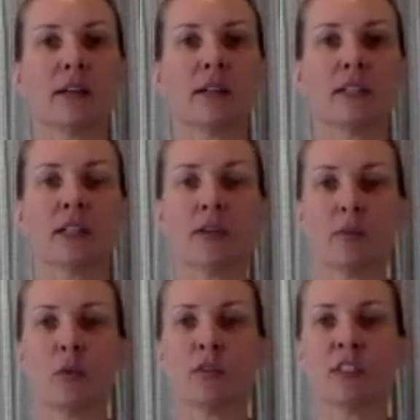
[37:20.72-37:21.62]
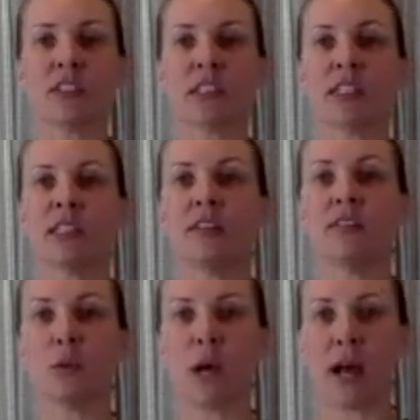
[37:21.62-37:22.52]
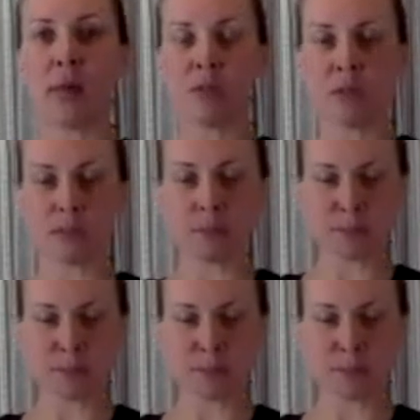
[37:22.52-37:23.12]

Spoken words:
Now we move into the left low abdomen.